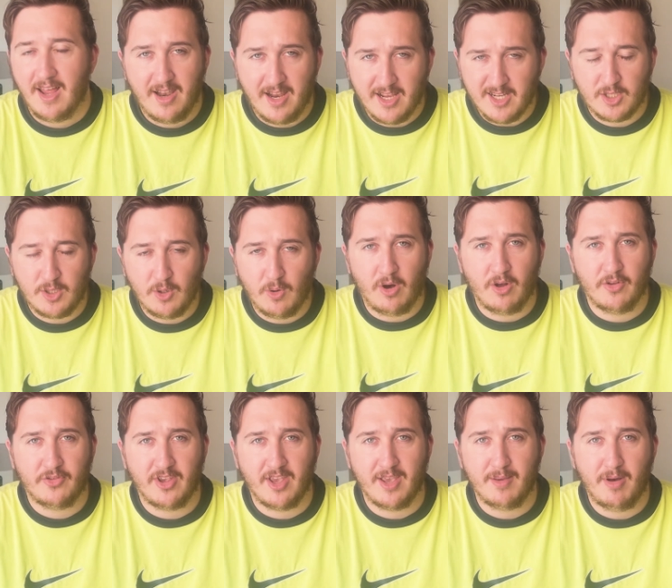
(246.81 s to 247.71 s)
let's do our
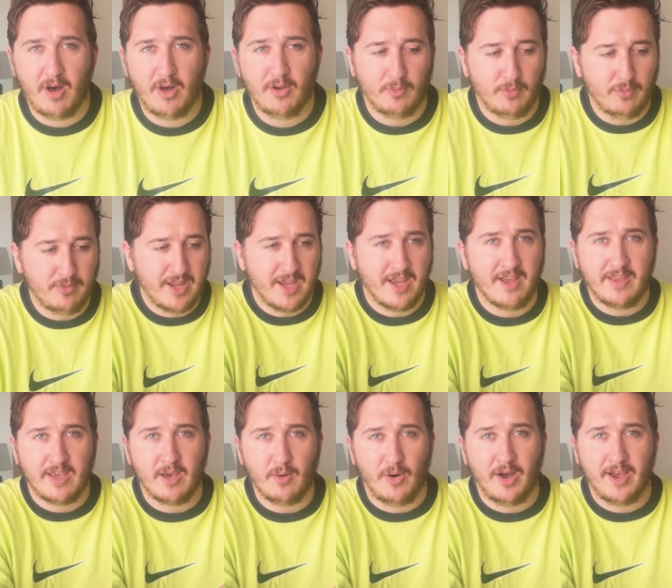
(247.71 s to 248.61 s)
team huddle near
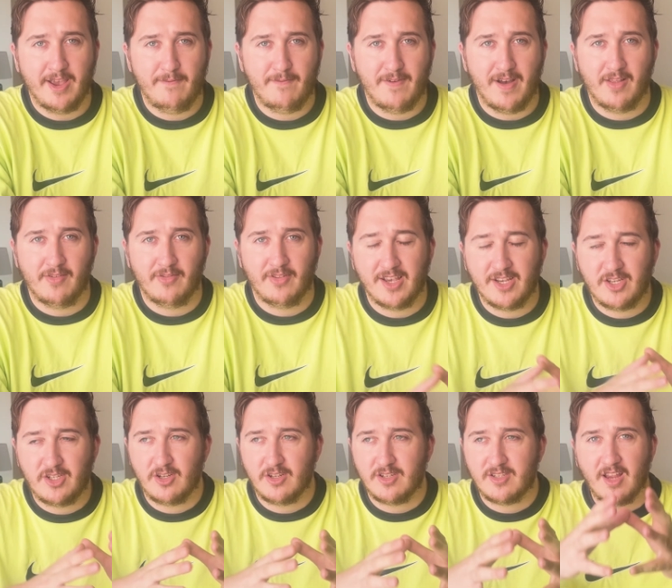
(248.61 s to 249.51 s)
the away fans. It's
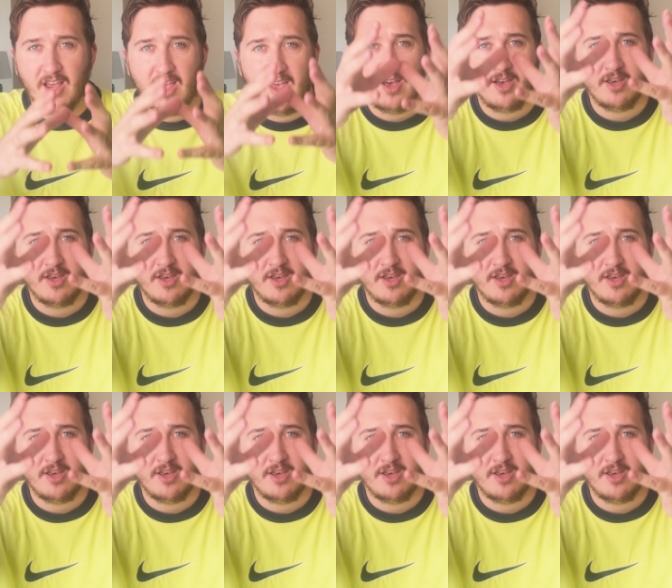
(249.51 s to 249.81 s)
just,